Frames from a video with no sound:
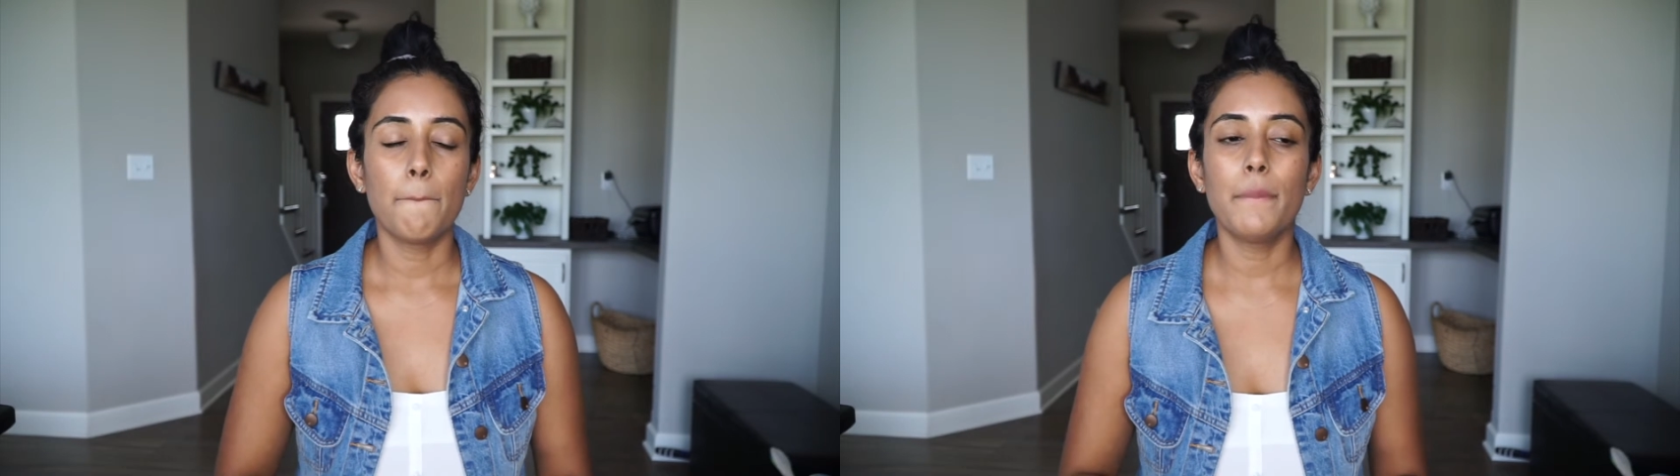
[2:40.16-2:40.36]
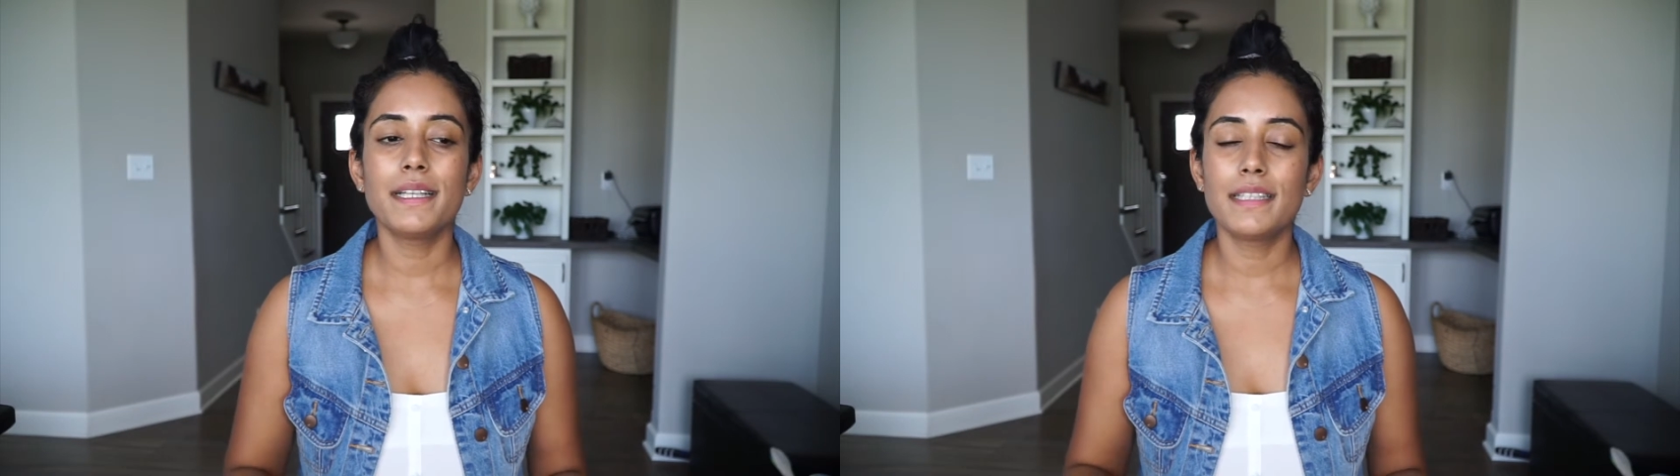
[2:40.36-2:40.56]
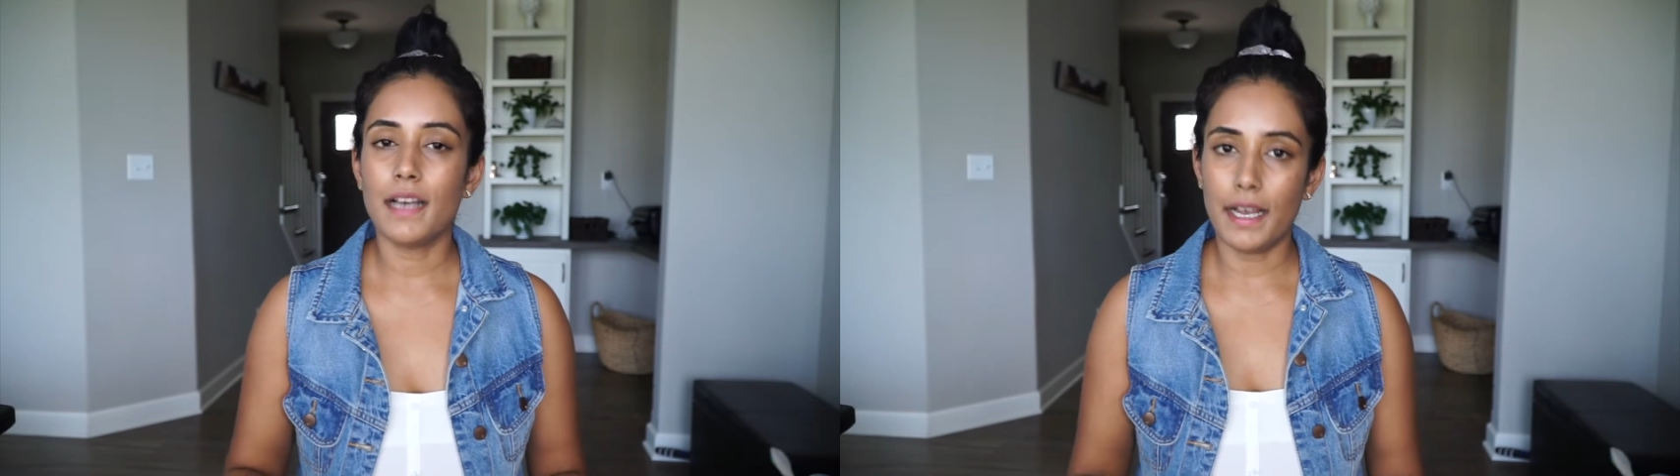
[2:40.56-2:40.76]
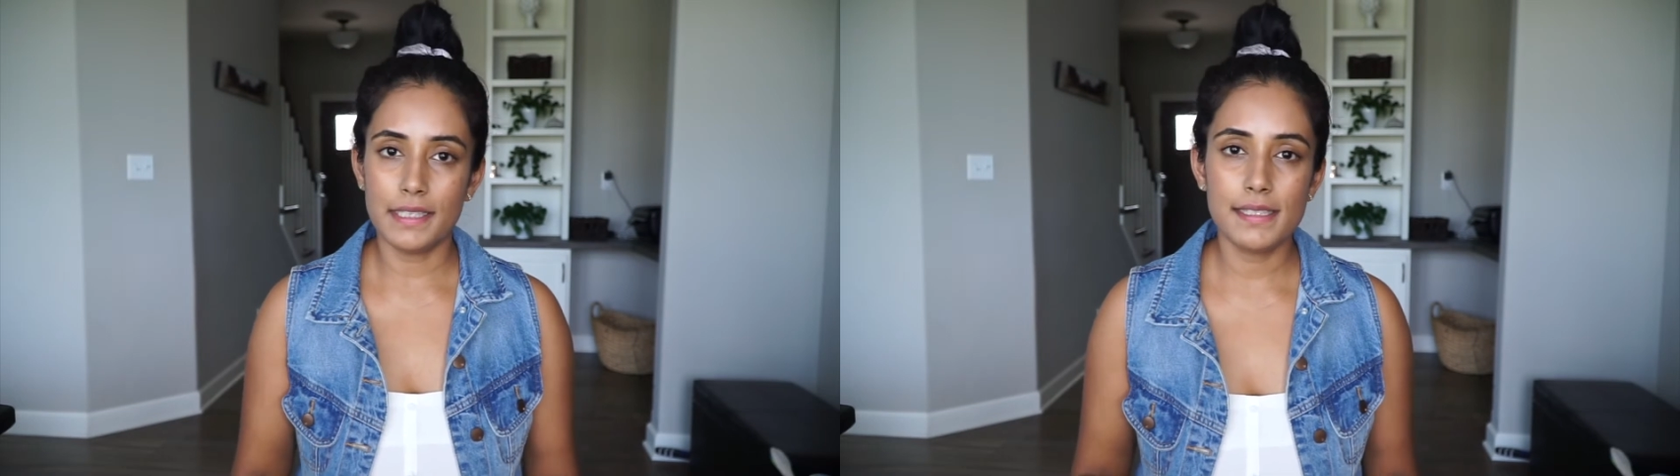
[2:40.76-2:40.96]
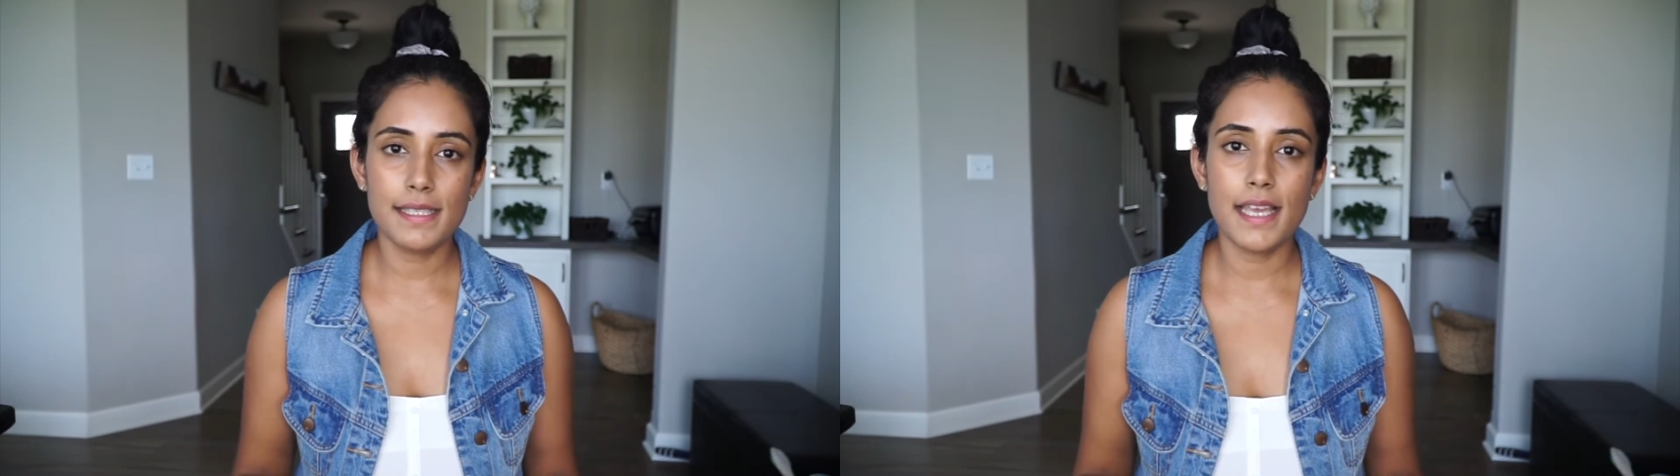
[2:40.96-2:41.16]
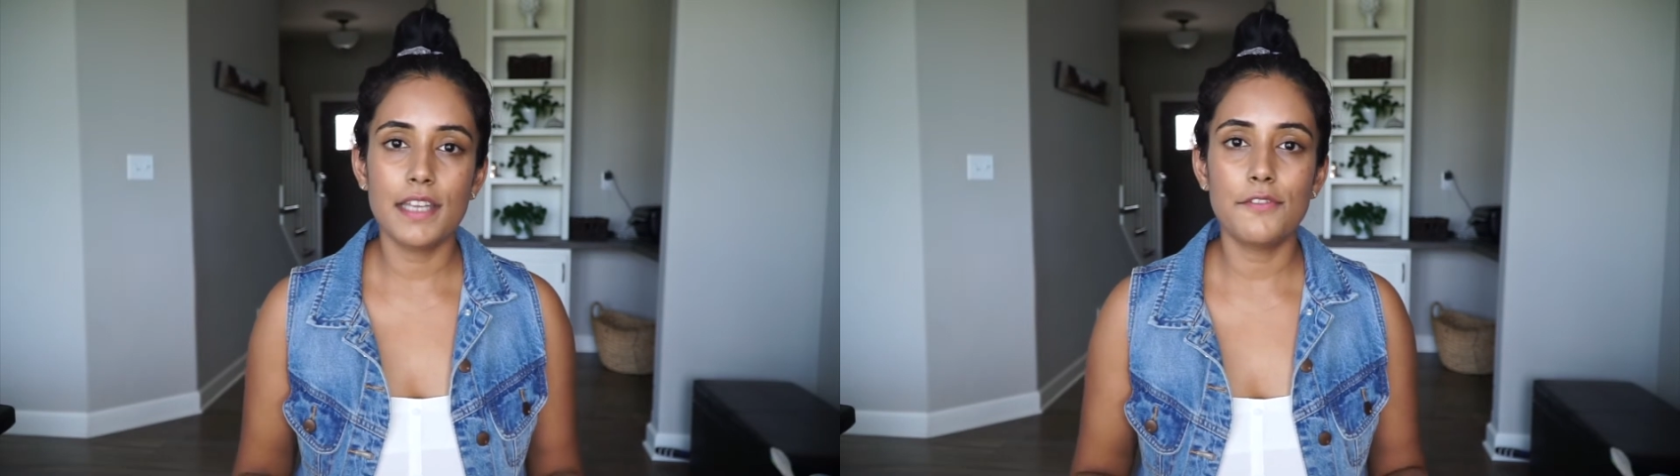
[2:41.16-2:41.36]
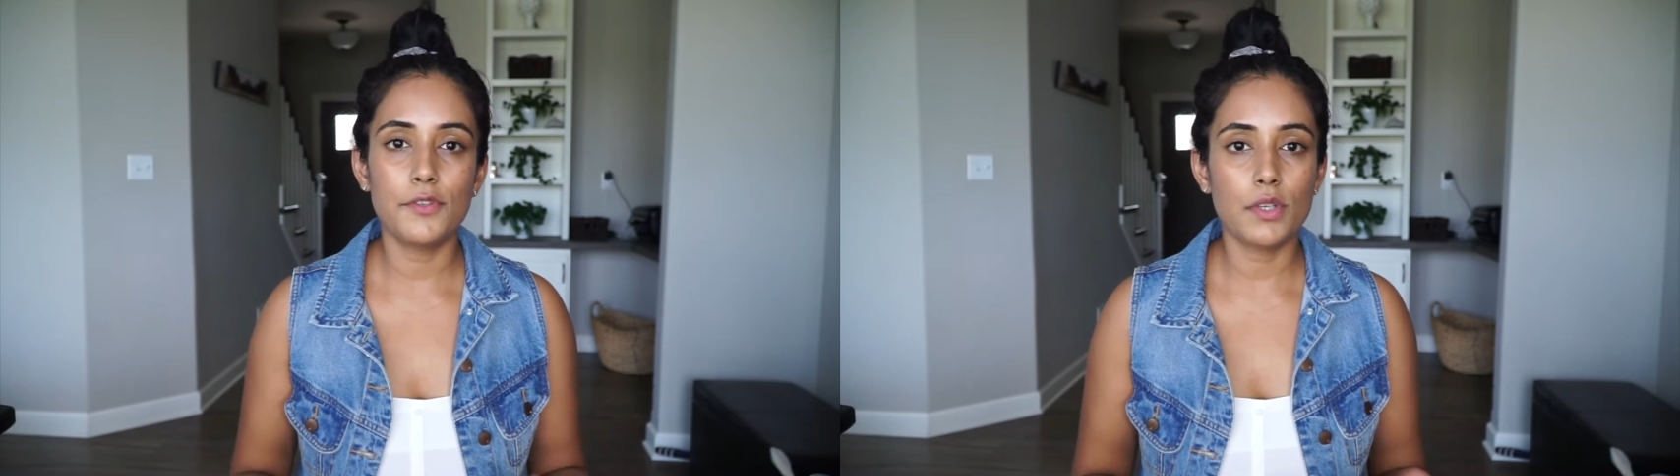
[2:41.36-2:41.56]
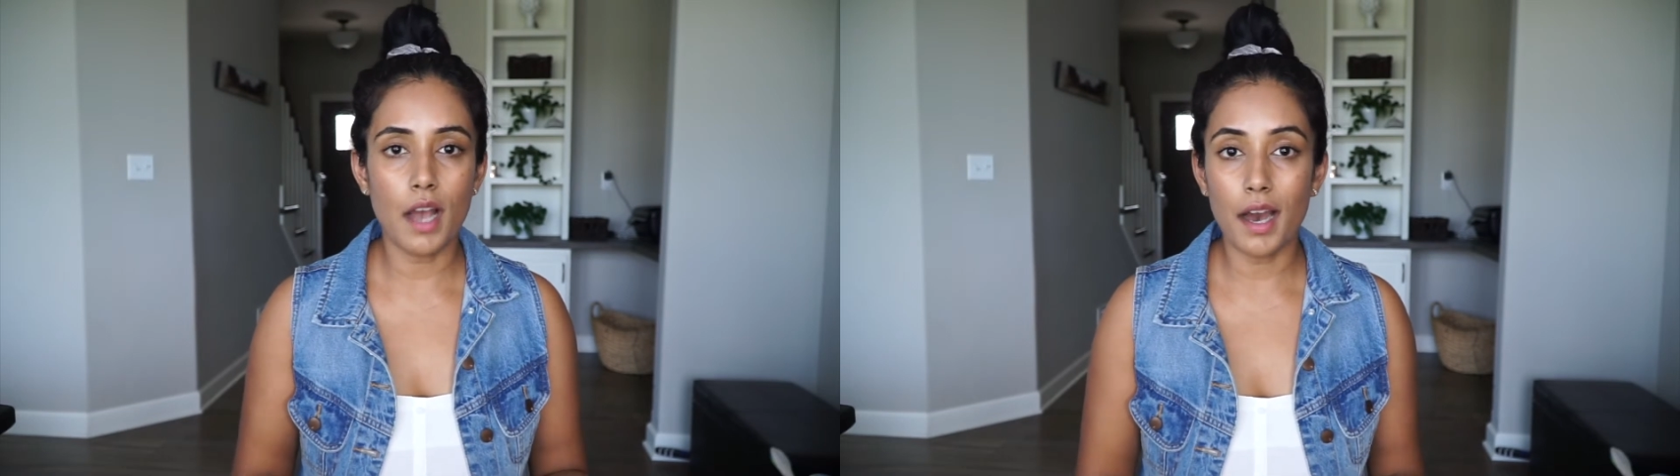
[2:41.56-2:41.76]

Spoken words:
But I understand if you